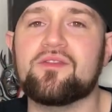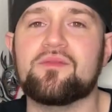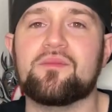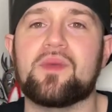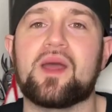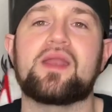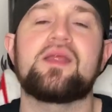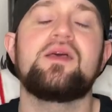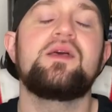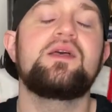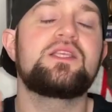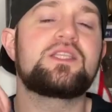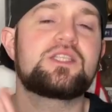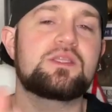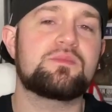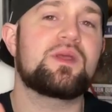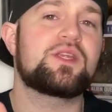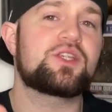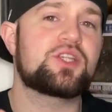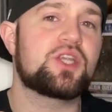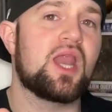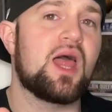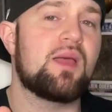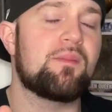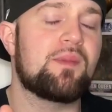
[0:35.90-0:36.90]
man.
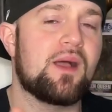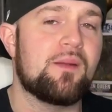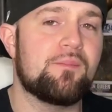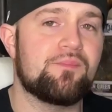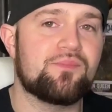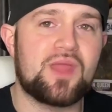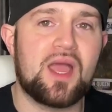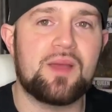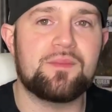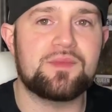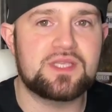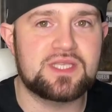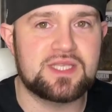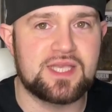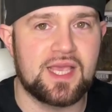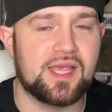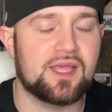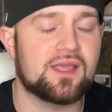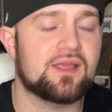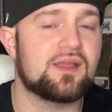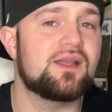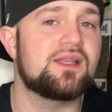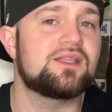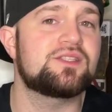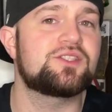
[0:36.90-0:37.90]
Smash the like button. That'd be
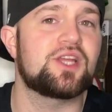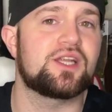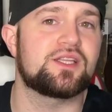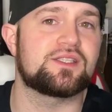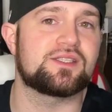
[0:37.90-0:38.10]
sick. Let's check this